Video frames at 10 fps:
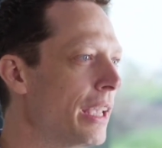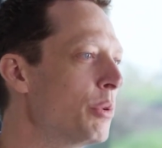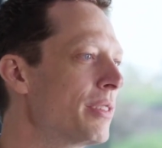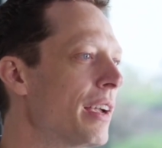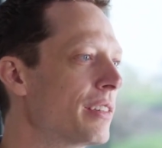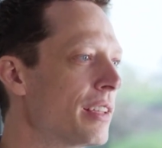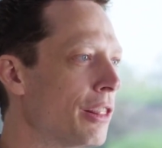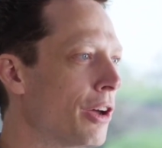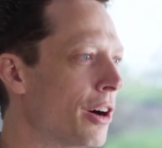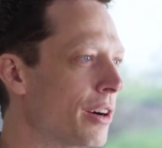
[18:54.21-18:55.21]
He was there
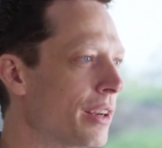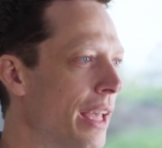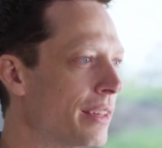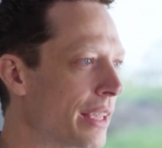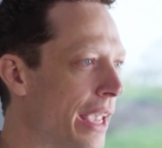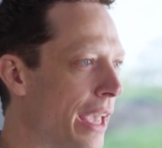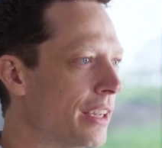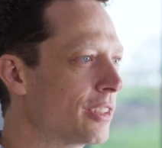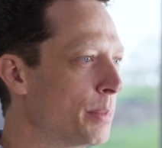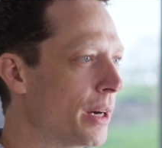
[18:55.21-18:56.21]
to learn and to
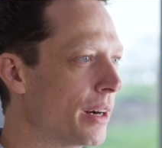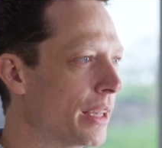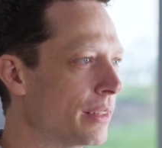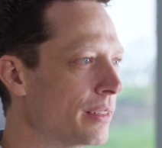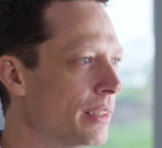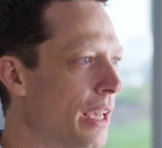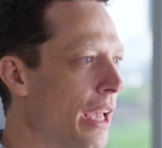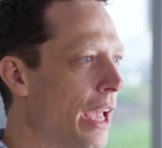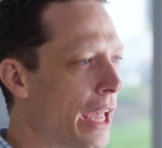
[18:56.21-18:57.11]
gain experience